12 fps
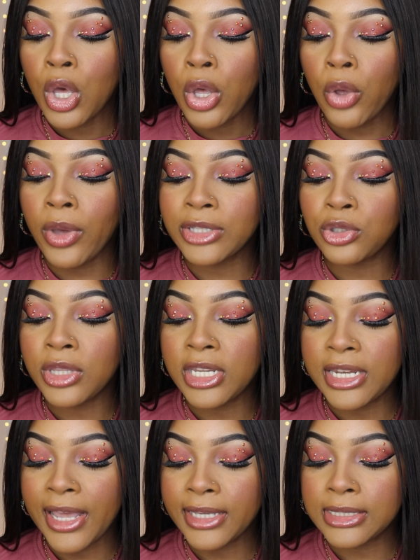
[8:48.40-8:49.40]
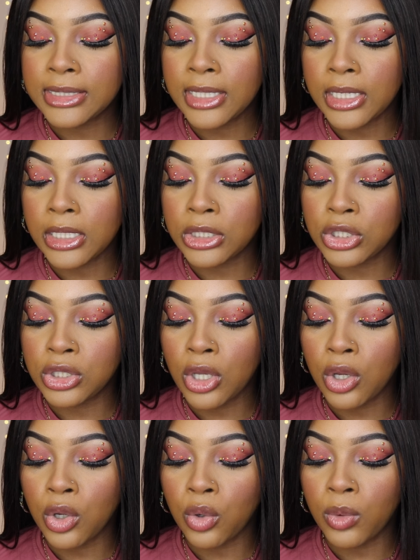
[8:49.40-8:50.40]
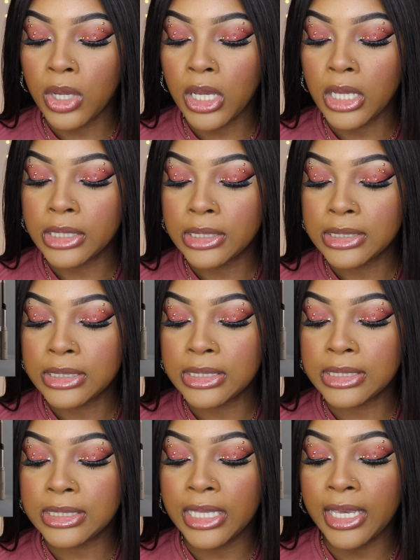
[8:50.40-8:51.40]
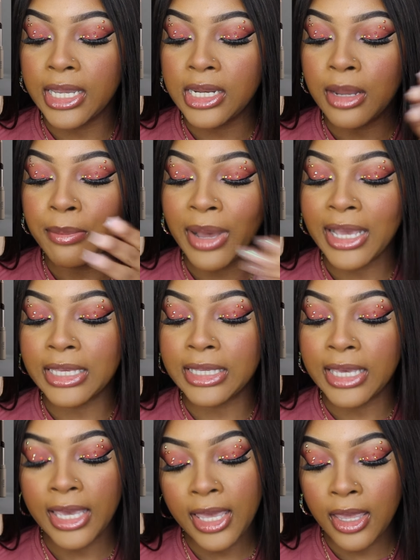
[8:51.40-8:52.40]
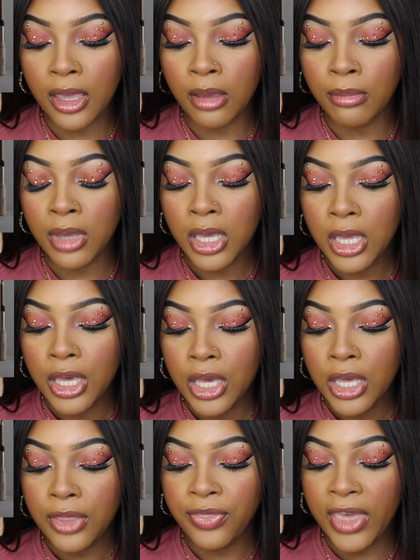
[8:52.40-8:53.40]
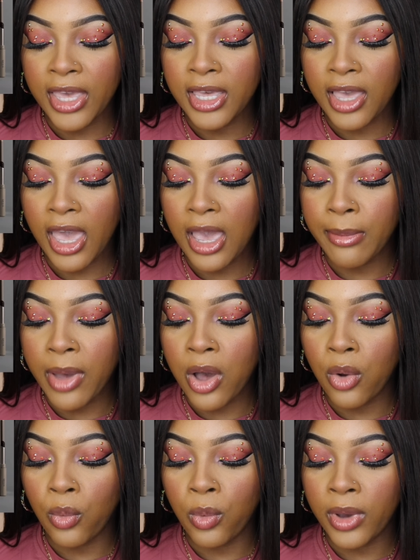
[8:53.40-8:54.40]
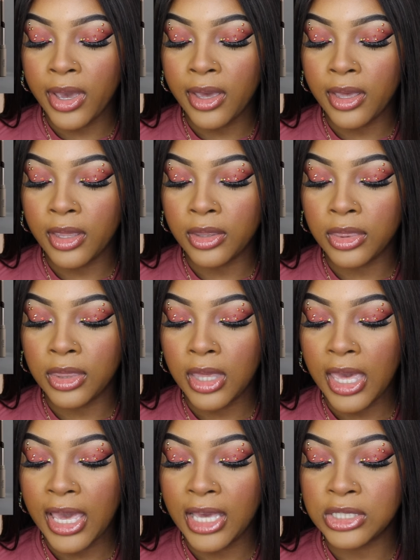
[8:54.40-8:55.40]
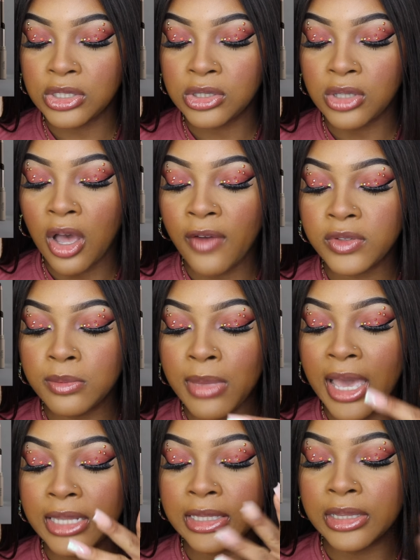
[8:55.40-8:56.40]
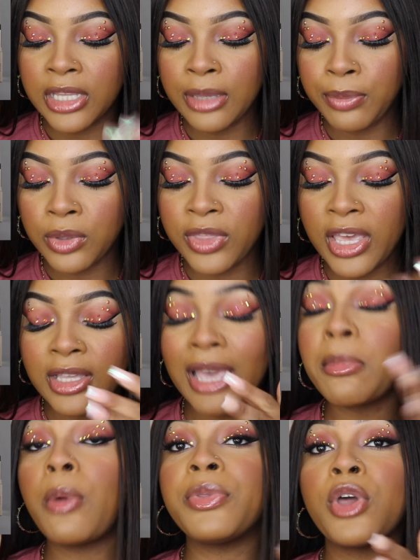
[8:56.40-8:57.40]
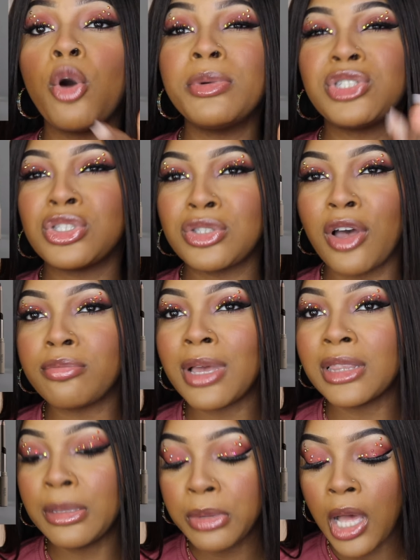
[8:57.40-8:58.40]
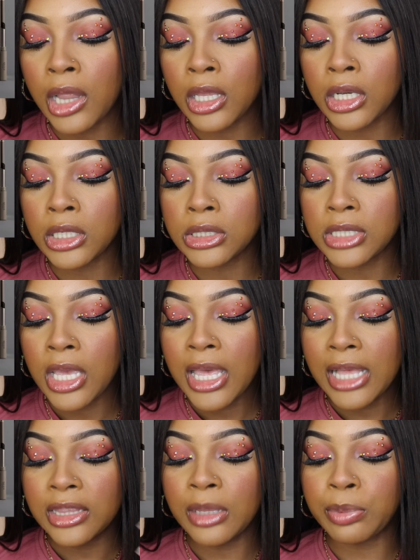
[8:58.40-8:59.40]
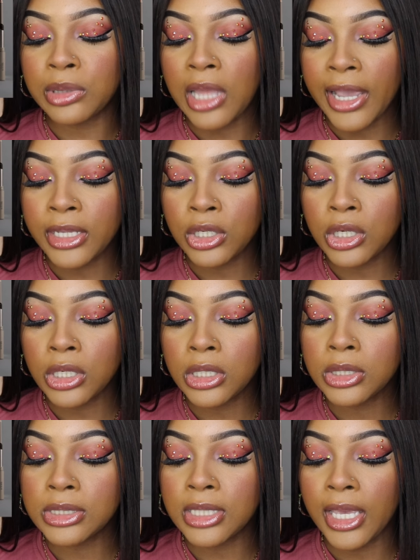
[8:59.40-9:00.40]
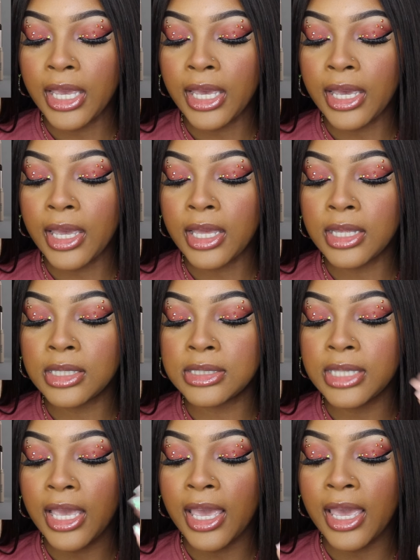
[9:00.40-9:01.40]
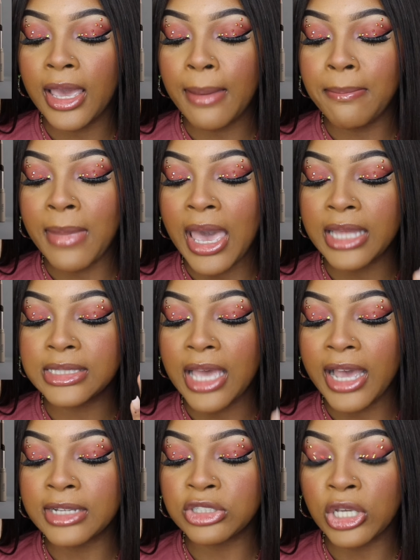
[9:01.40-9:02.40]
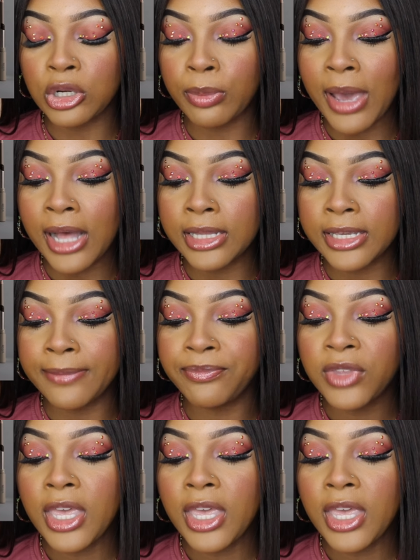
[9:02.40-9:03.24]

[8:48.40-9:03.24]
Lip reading: Okay, so the next thing. So Skin by Kim, they came out with a soft matte lip. They came out with a whole bunch of soft matte lip colors, lip liners, and a matte eyeshadow palette.